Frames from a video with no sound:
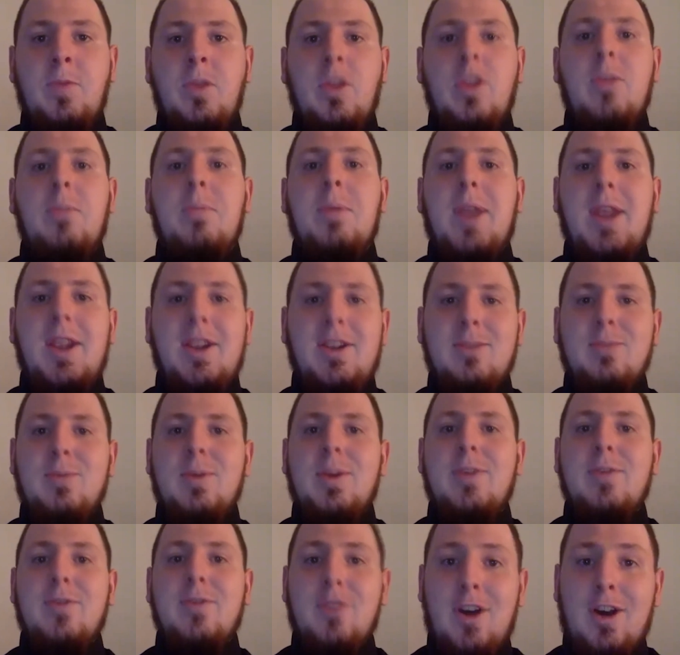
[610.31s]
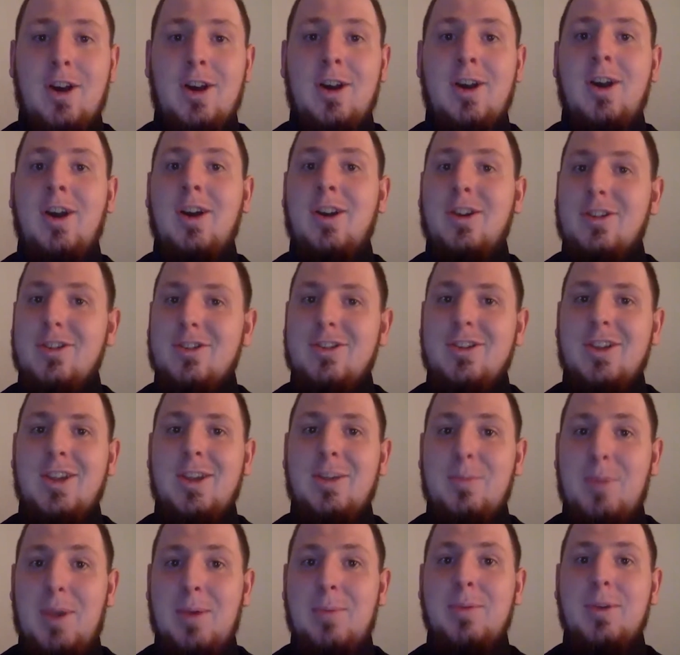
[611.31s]
The plans we have got, honestly,
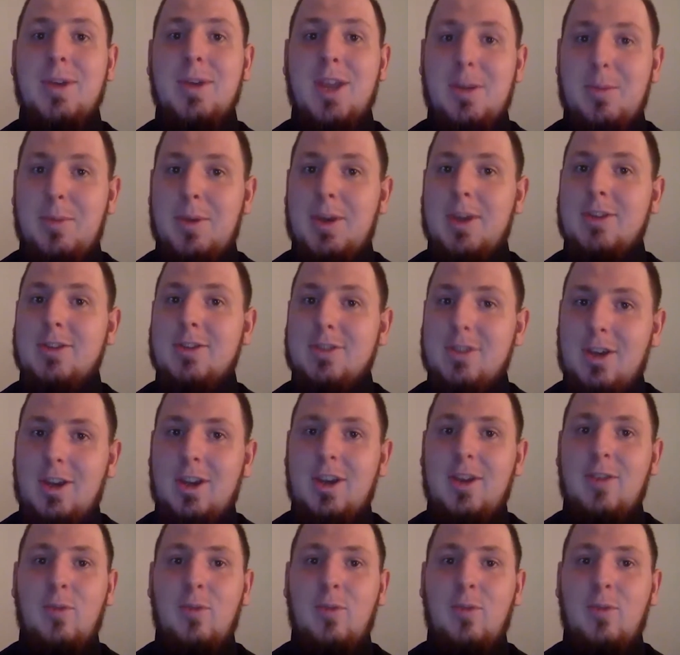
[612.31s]
people are going to be excited.